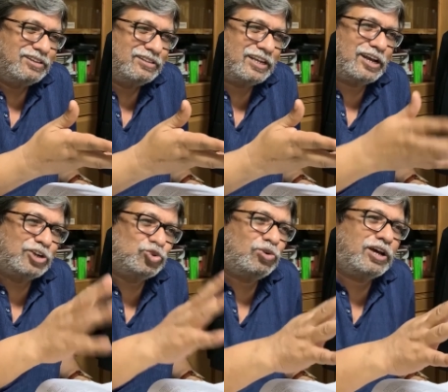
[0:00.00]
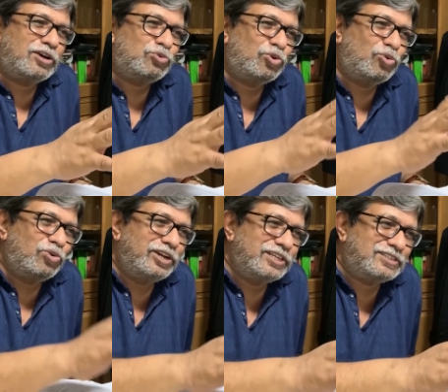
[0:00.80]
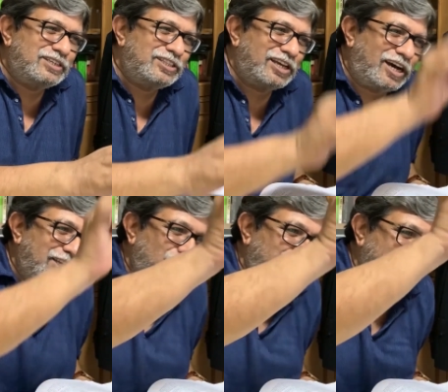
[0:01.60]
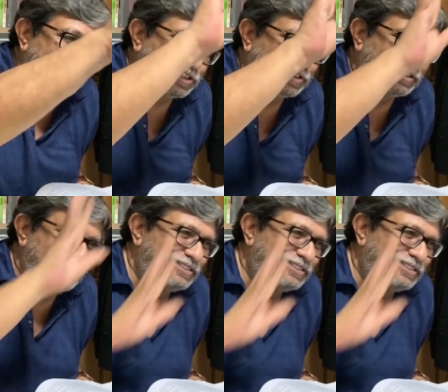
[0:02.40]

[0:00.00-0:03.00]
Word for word: that Arjuna could only see the eye of the fish.